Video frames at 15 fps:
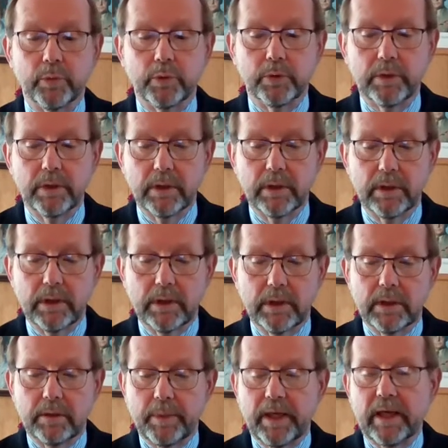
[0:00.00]
mood,
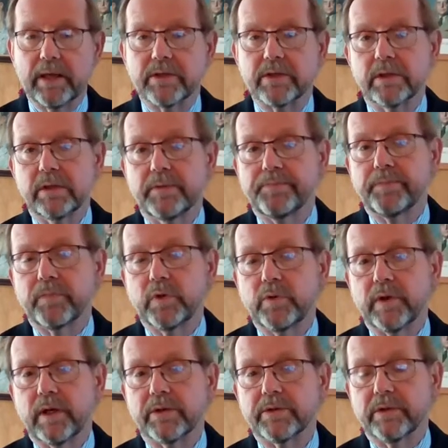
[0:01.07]
passed in
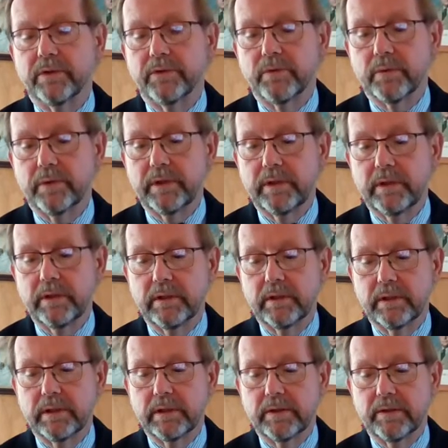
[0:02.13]
2003
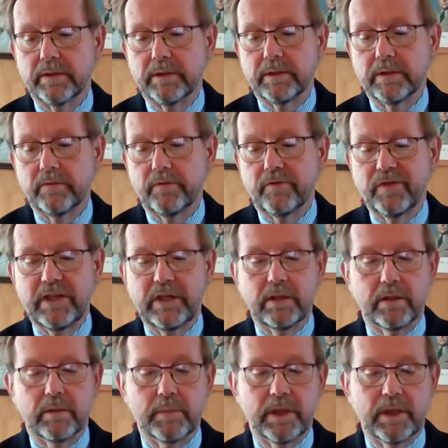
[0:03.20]
the Feeney
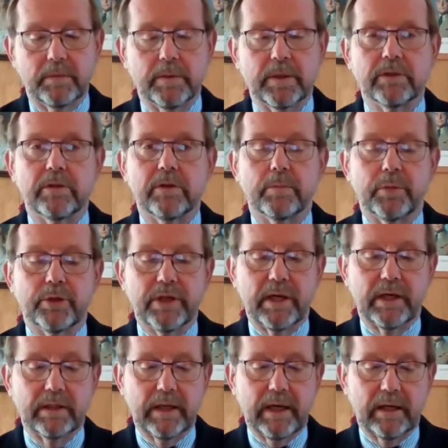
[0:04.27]
Amendment to the
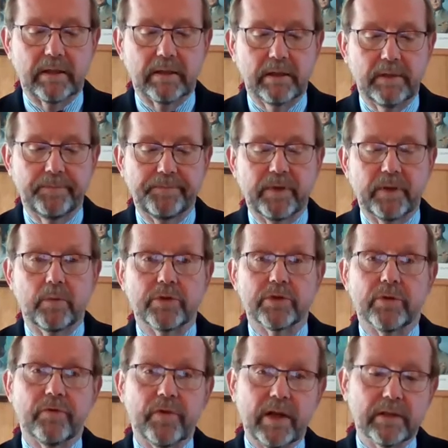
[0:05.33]
PROTECT Act, which
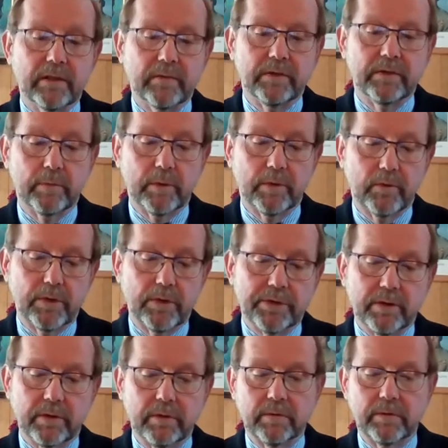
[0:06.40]
effectively reversed
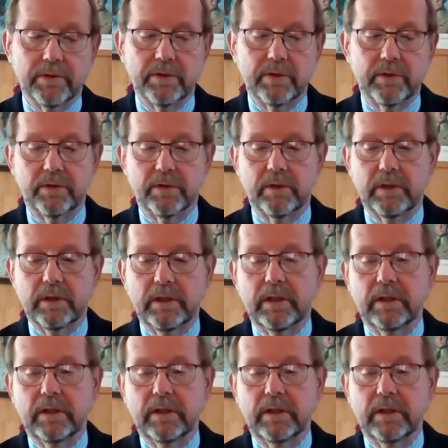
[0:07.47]
the Kuhn decision,